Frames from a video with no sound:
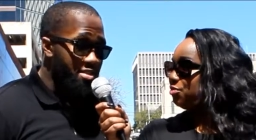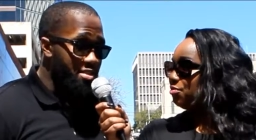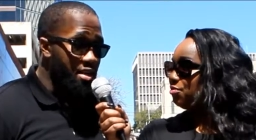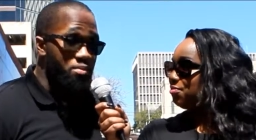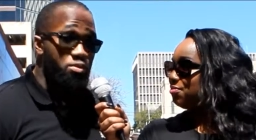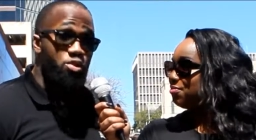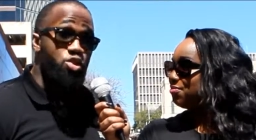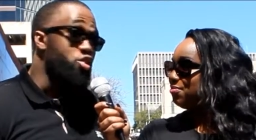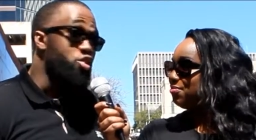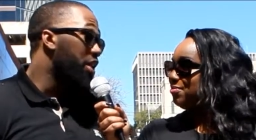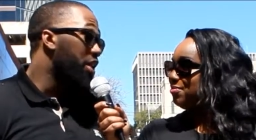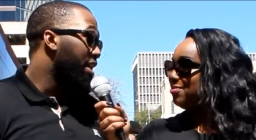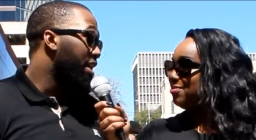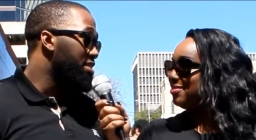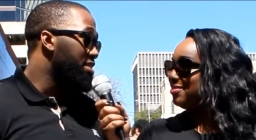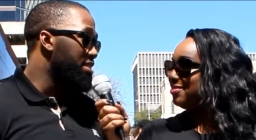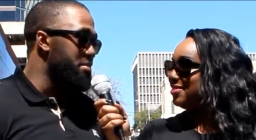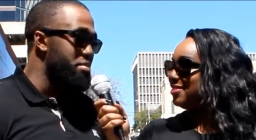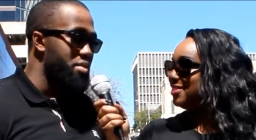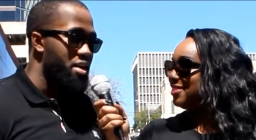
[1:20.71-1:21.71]
Speaker 1: something
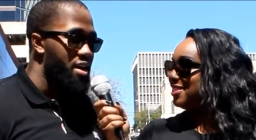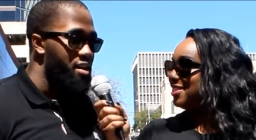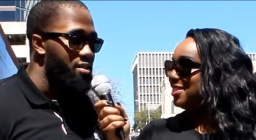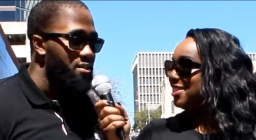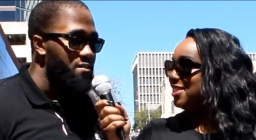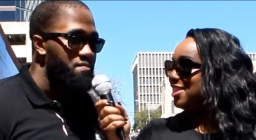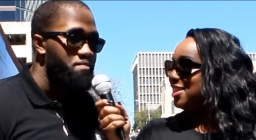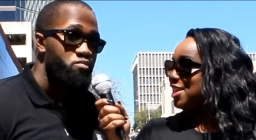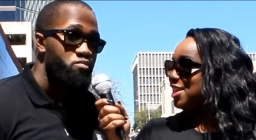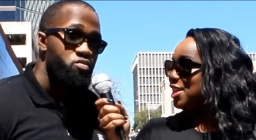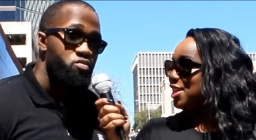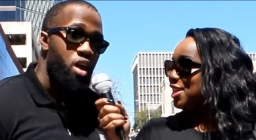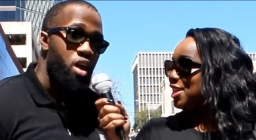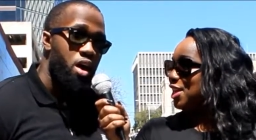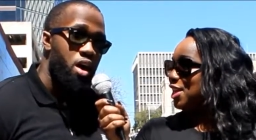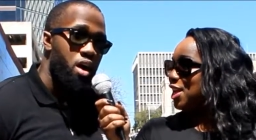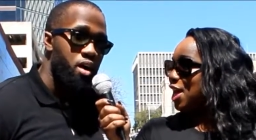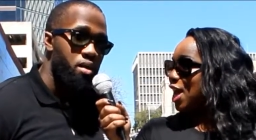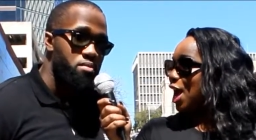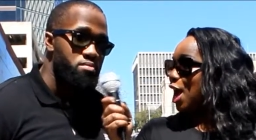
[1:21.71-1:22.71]
crazy, but
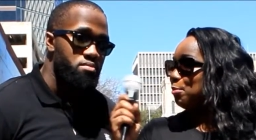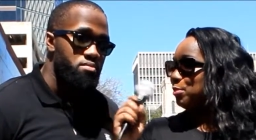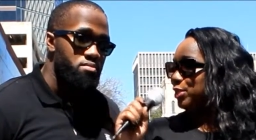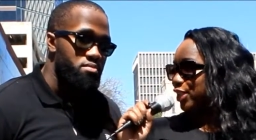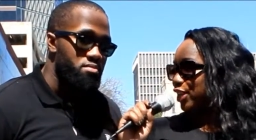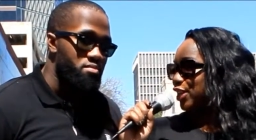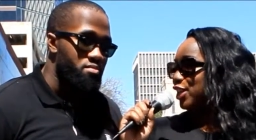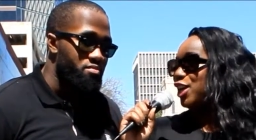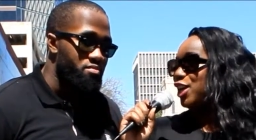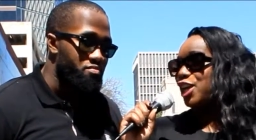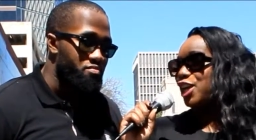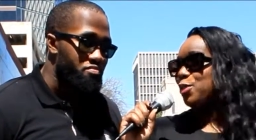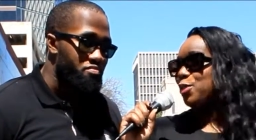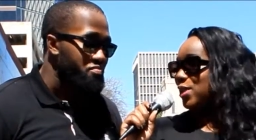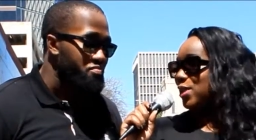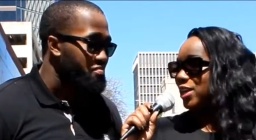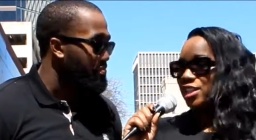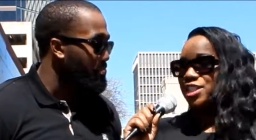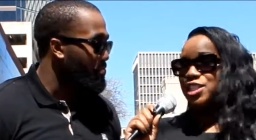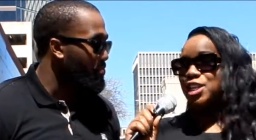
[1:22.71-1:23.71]
um, I'm sure you're going to
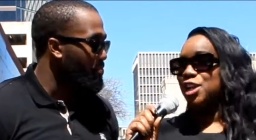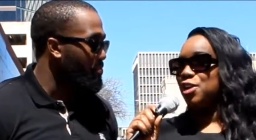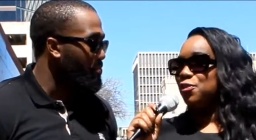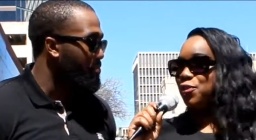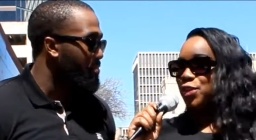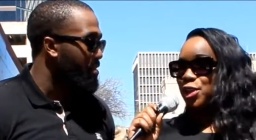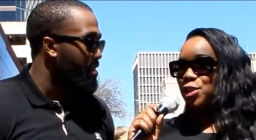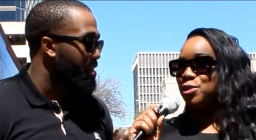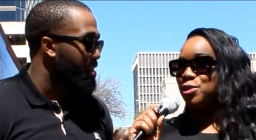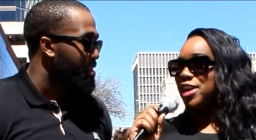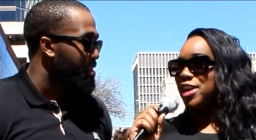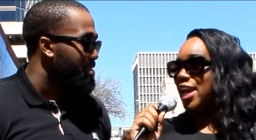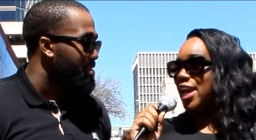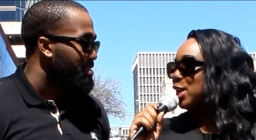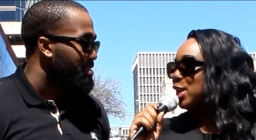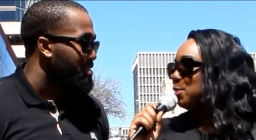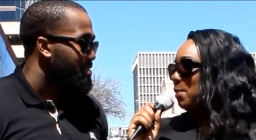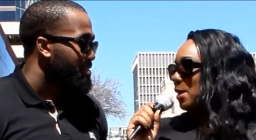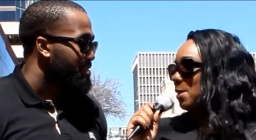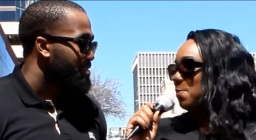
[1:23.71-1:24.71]
run into a few
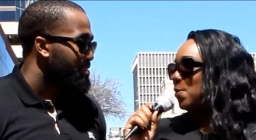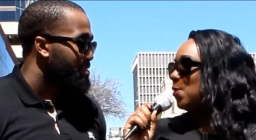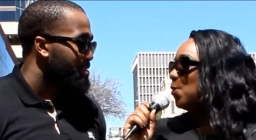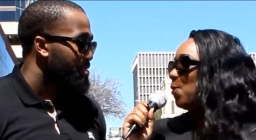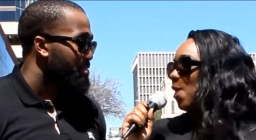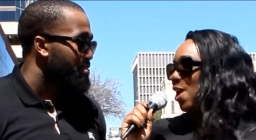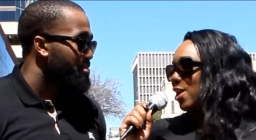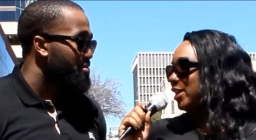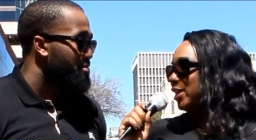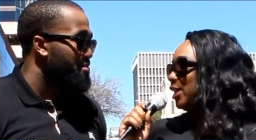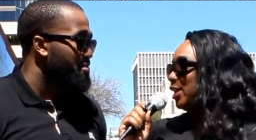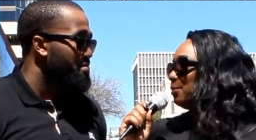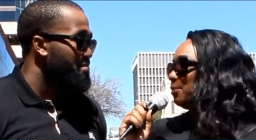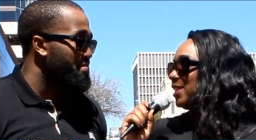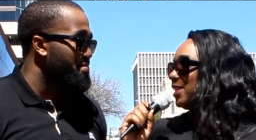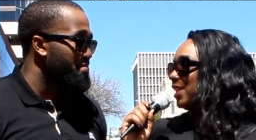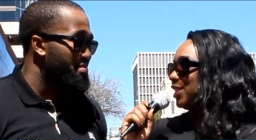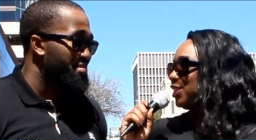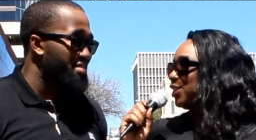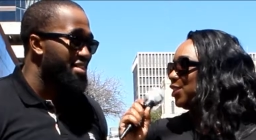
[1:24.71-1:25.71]
naked people walking up
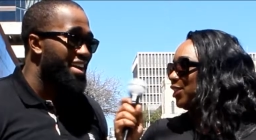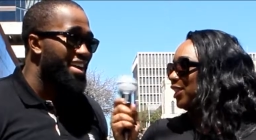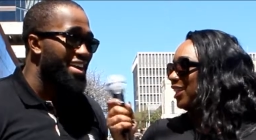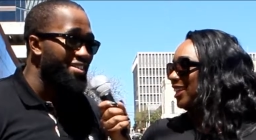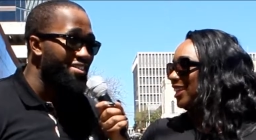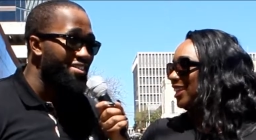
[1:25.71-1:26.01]
6th Street.